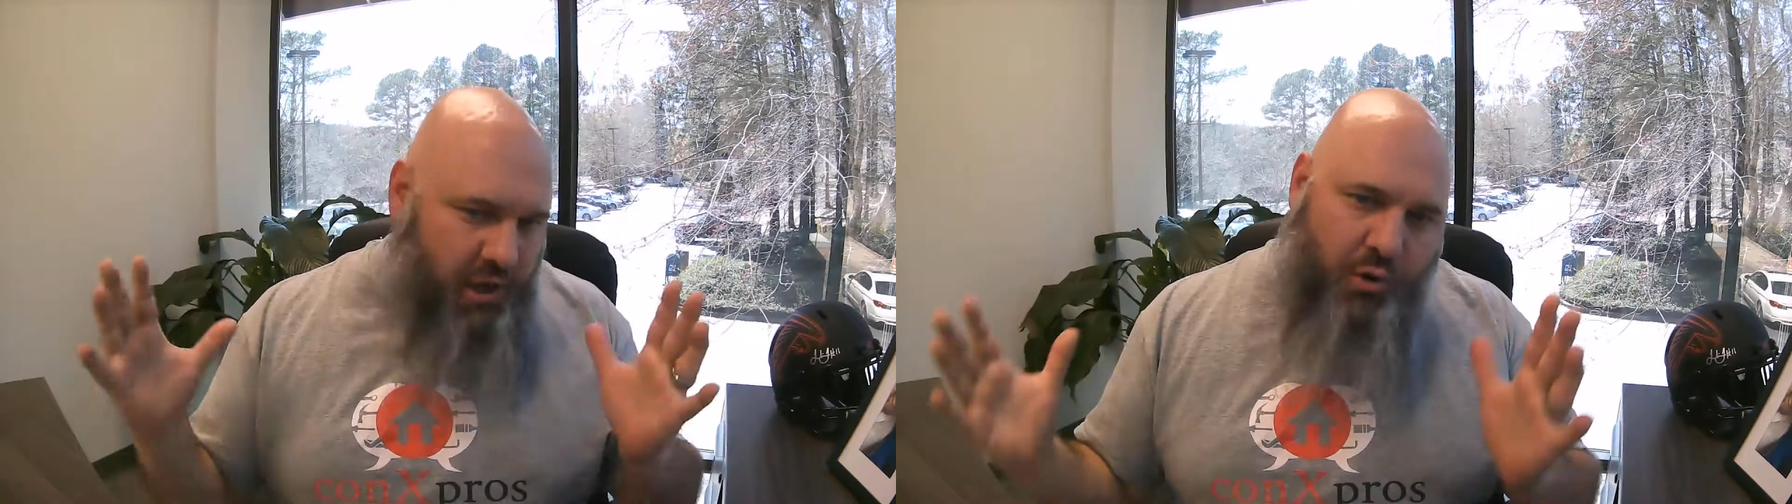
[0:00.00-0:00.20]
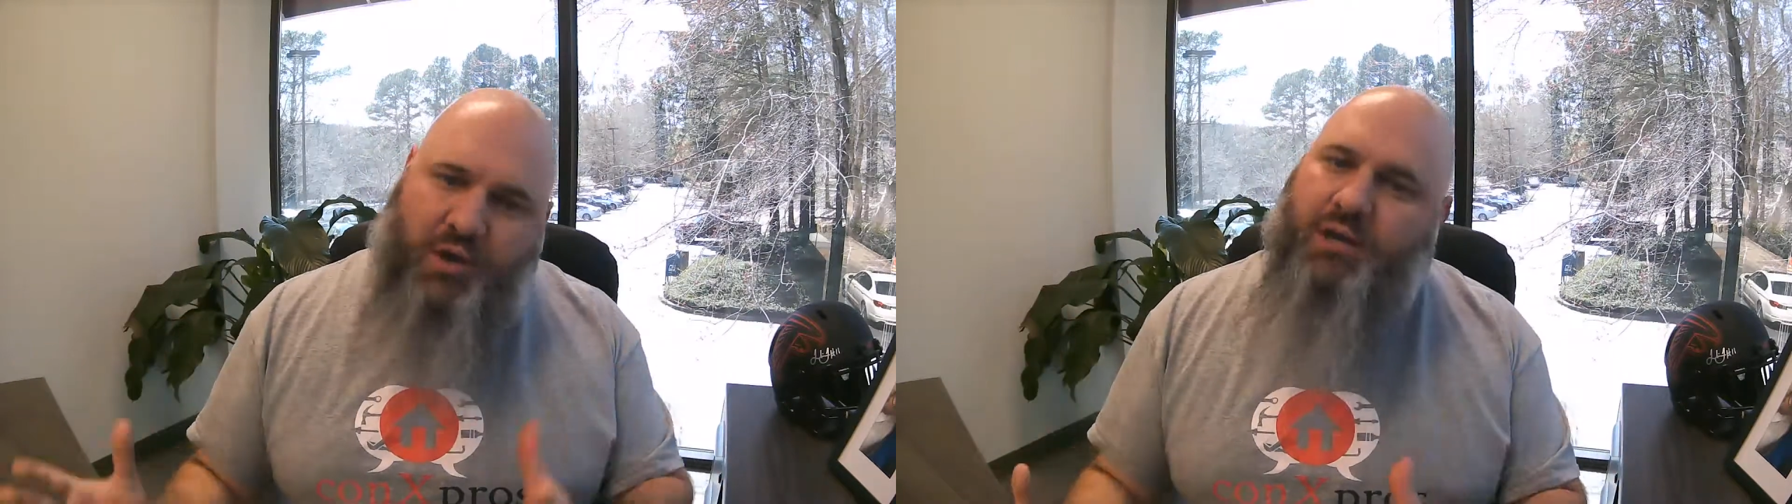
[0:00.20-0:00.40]

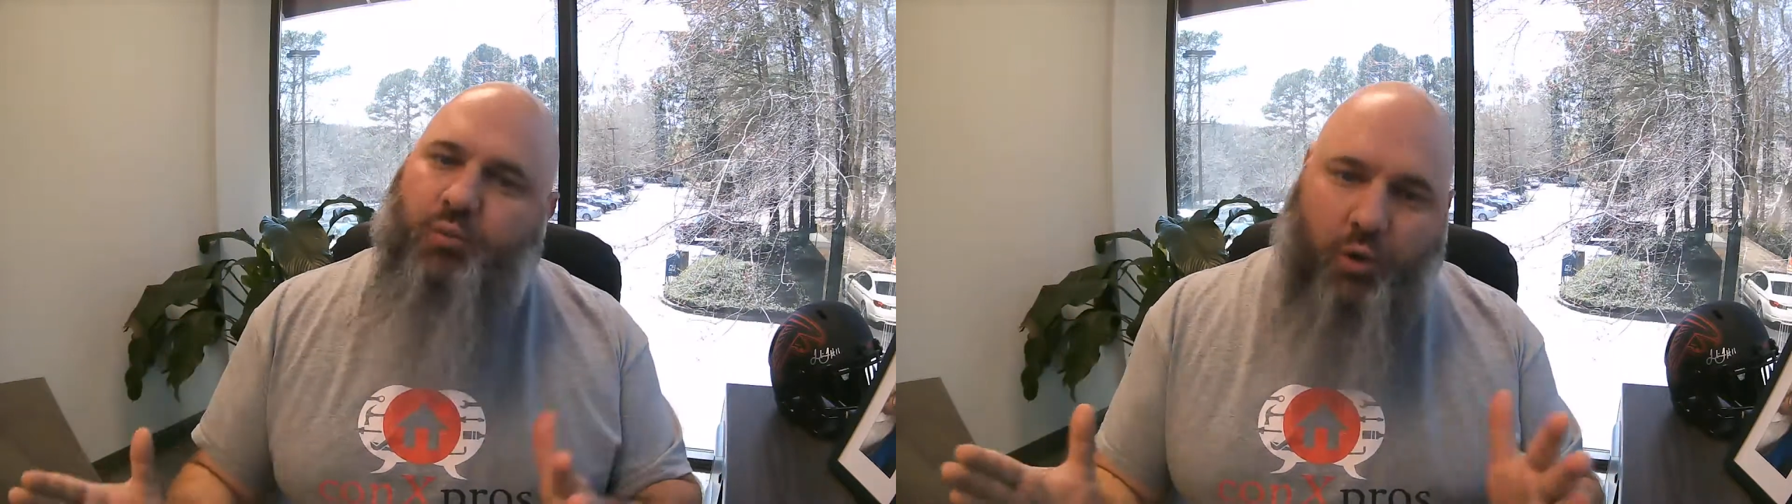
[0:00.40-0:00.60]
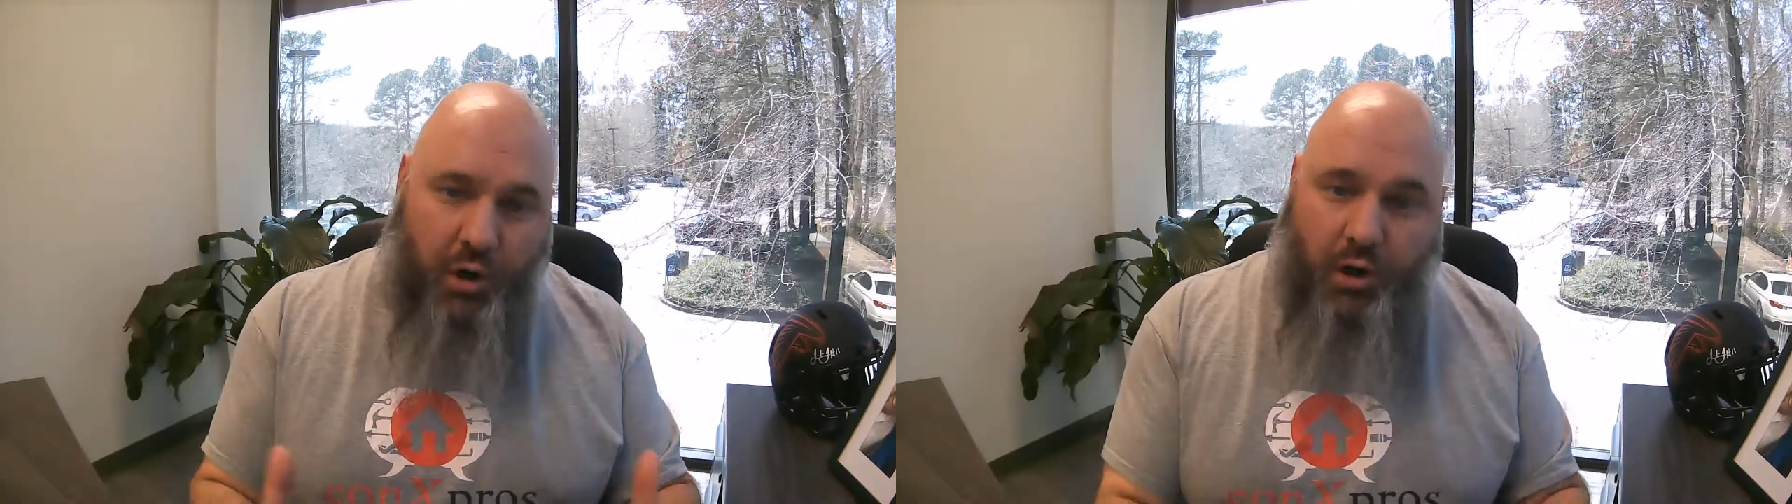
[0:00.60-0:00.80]
We can
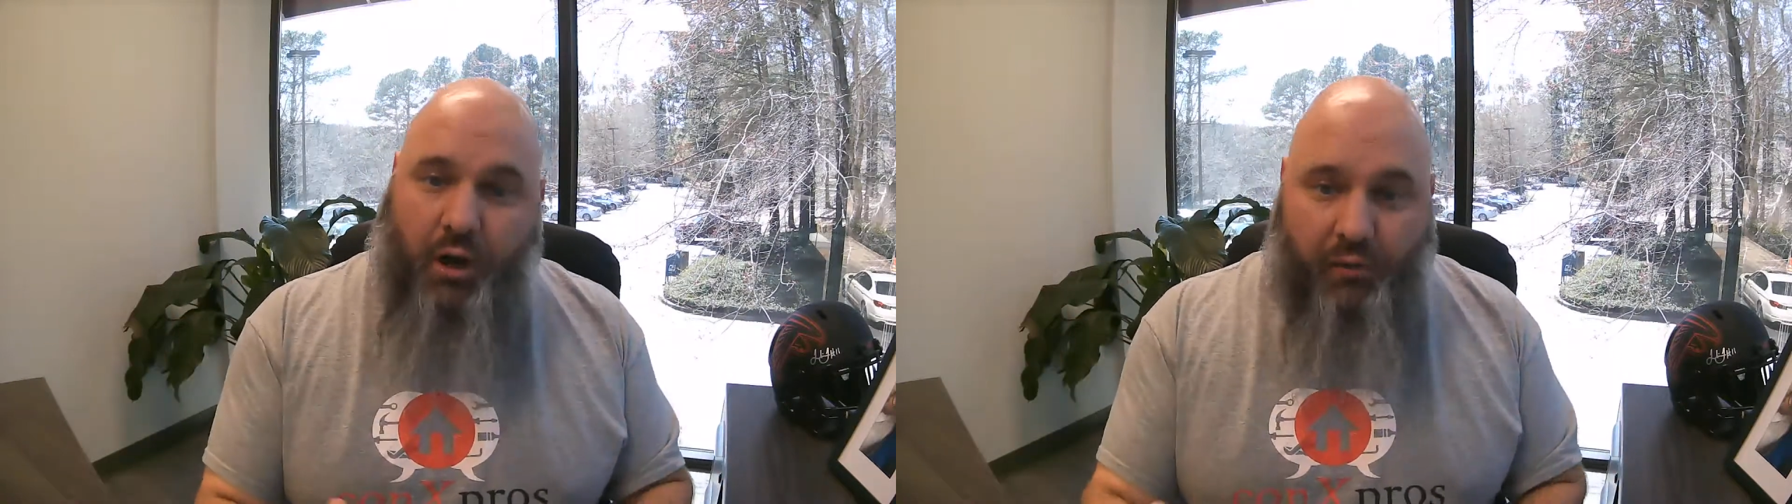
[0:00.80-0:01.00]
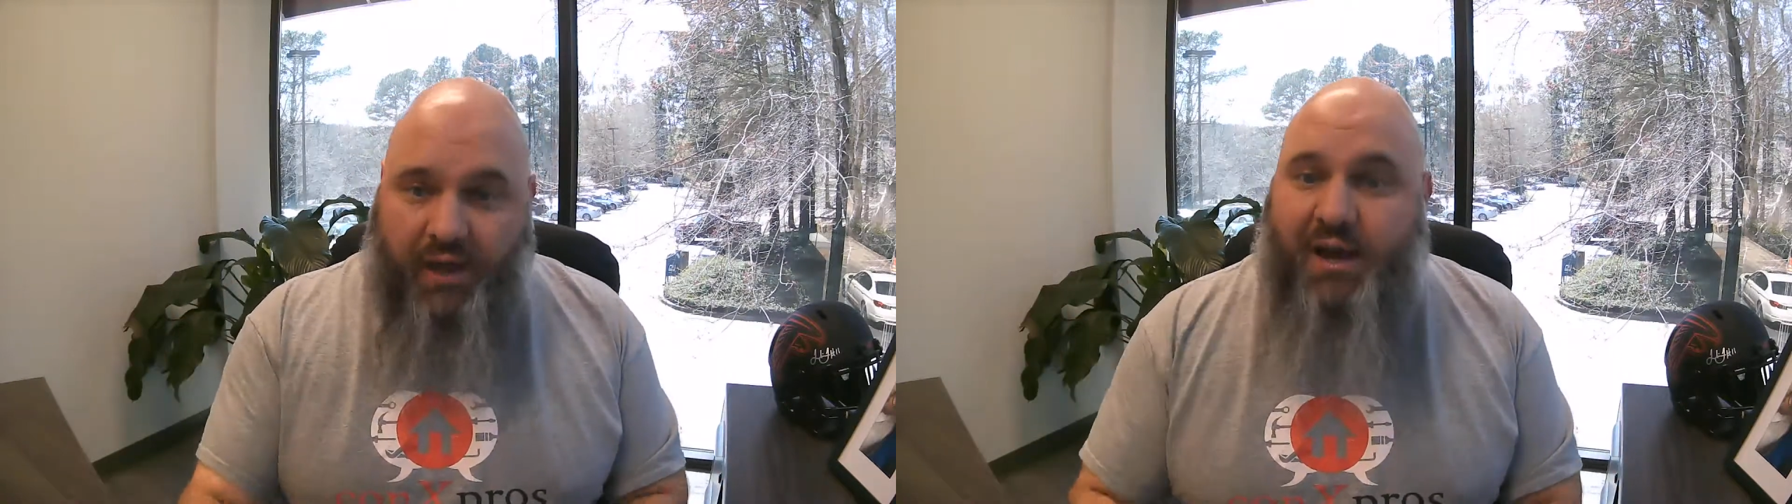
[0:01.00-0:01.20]
work
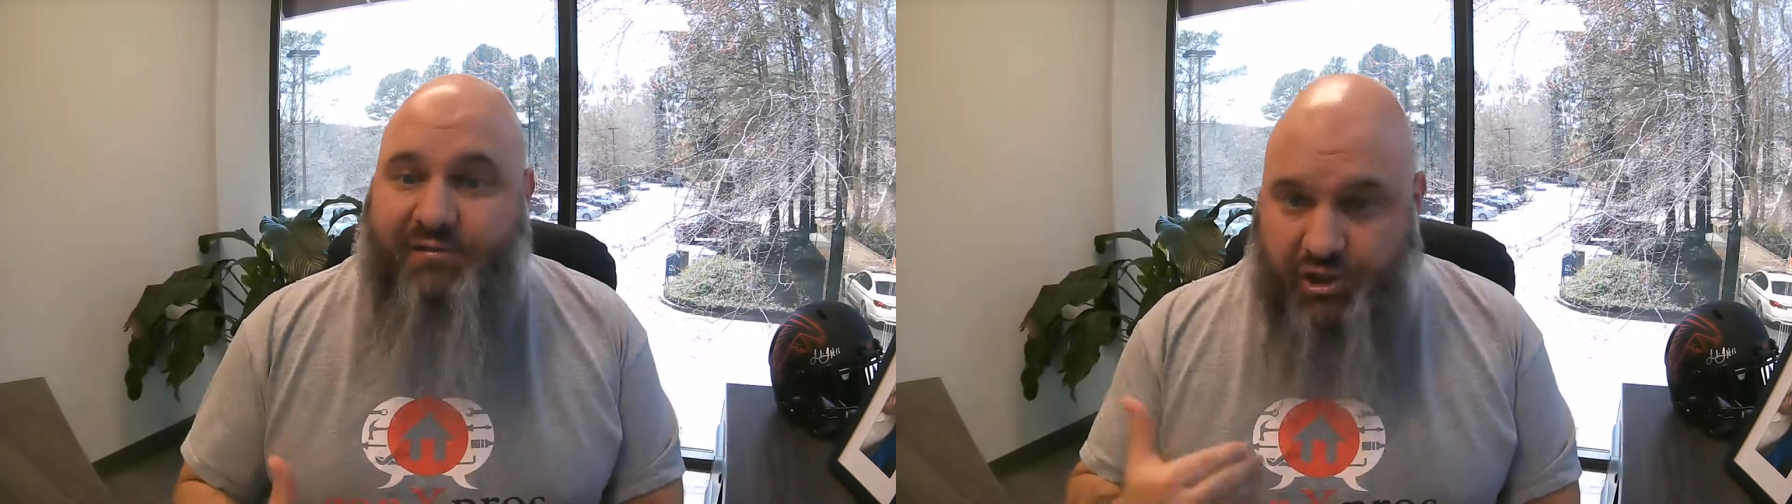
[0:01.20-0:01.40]
on, like I've